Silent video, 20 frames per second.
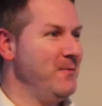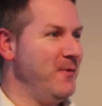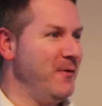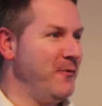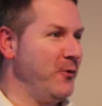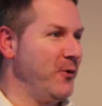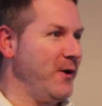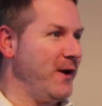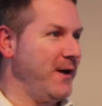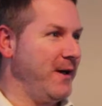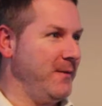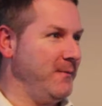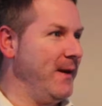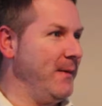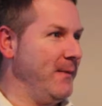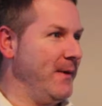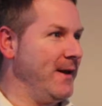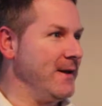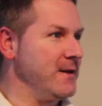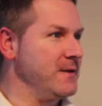before I can
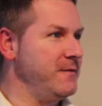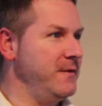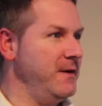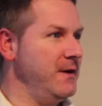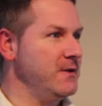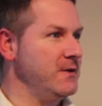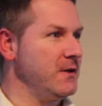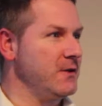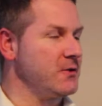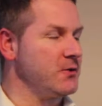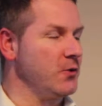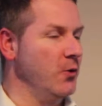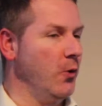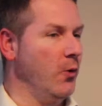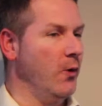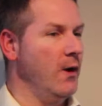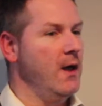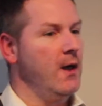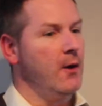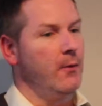make my next feature.
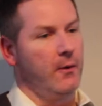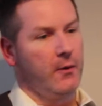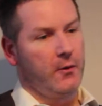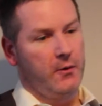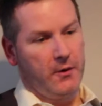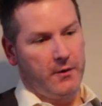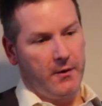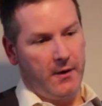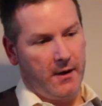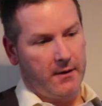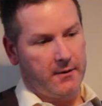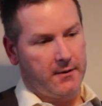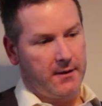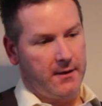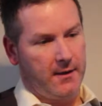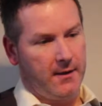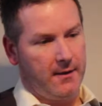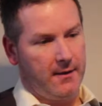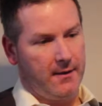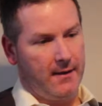So we're going to do a
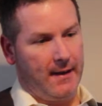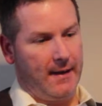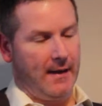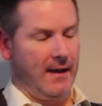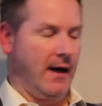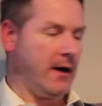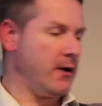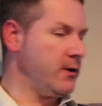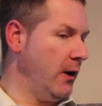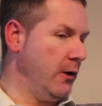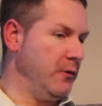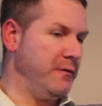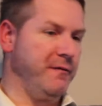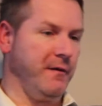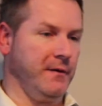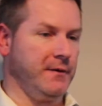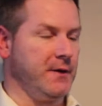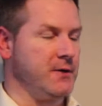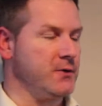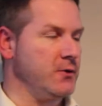kind of a
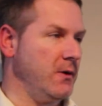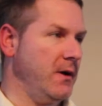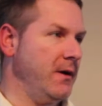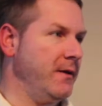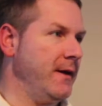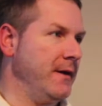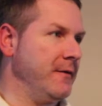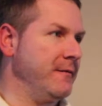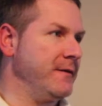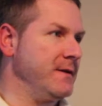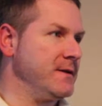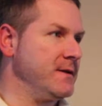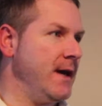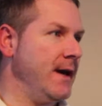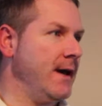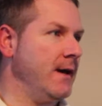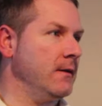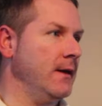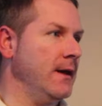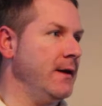crowdfunding sort of thing for the
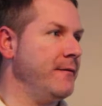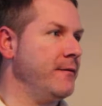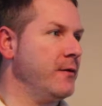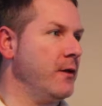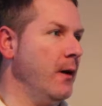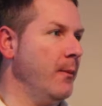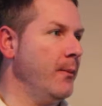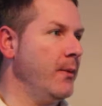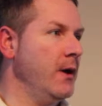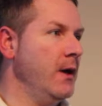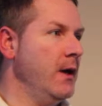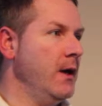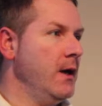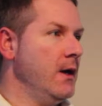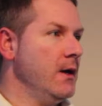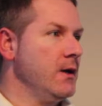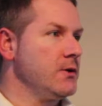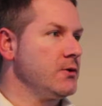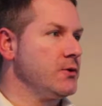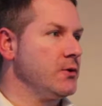Second Life Club.
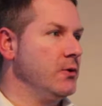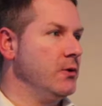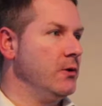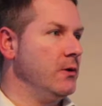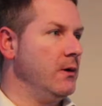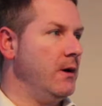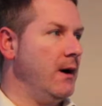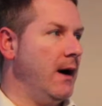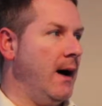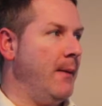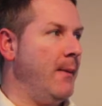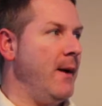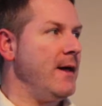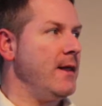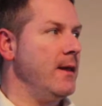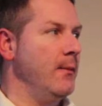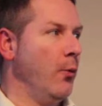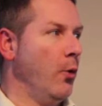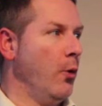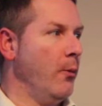So I'm
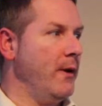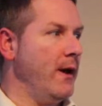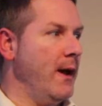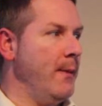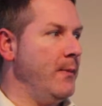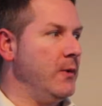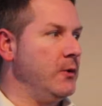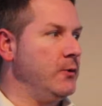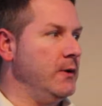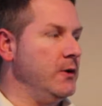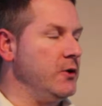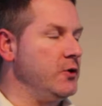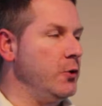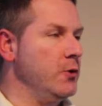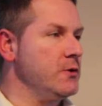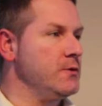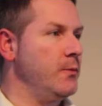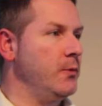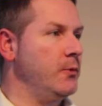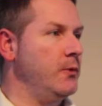at the moment in between
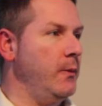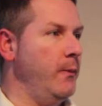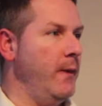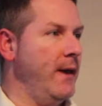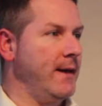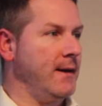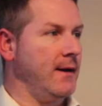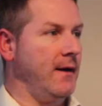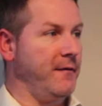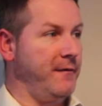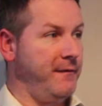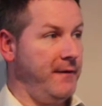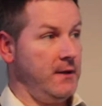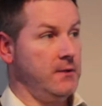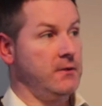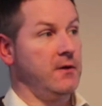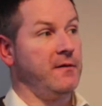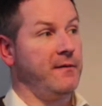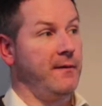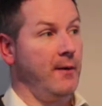choosing between making it a
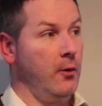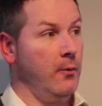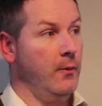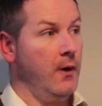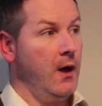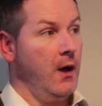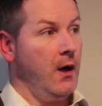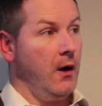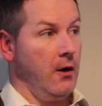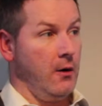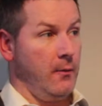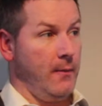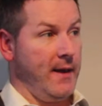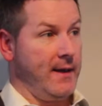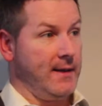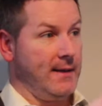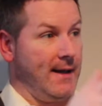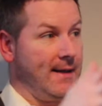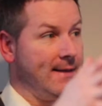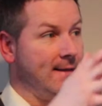feature film or
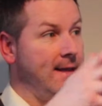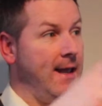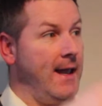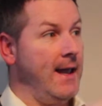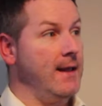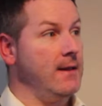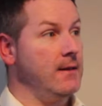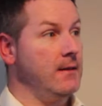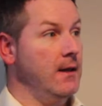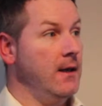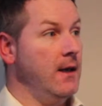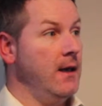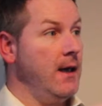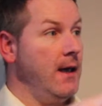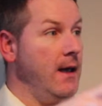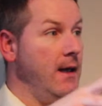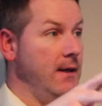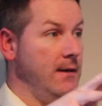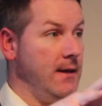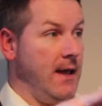making it a 10
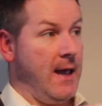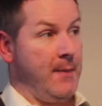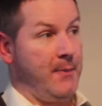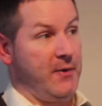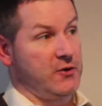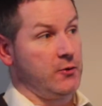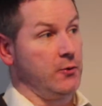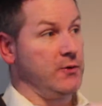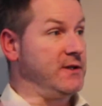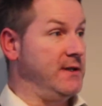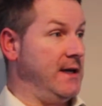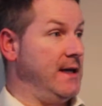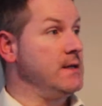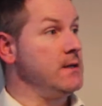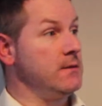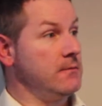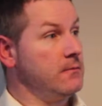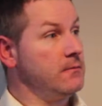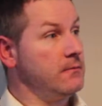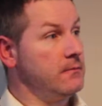episode
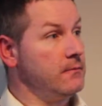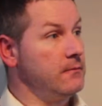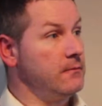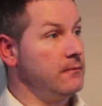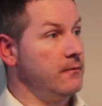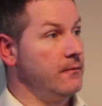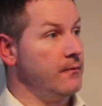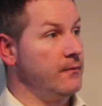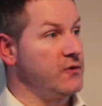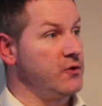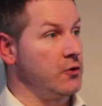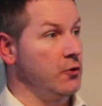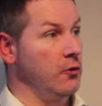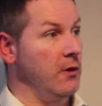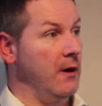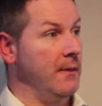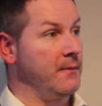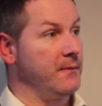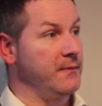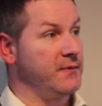season.
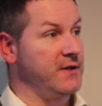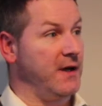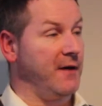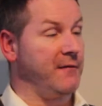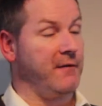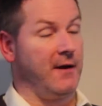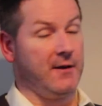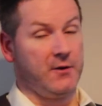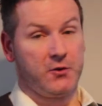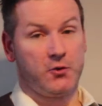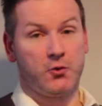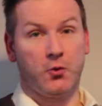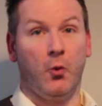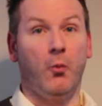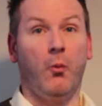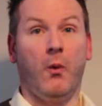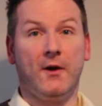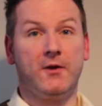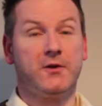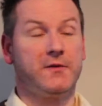So I've written so
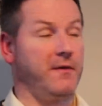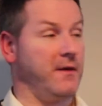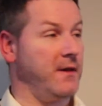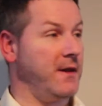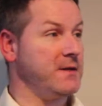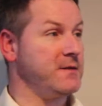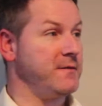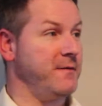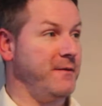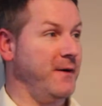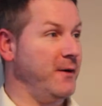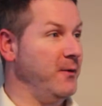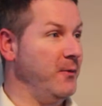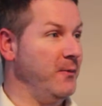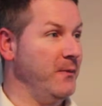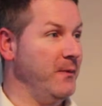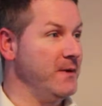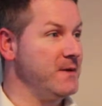much for this film.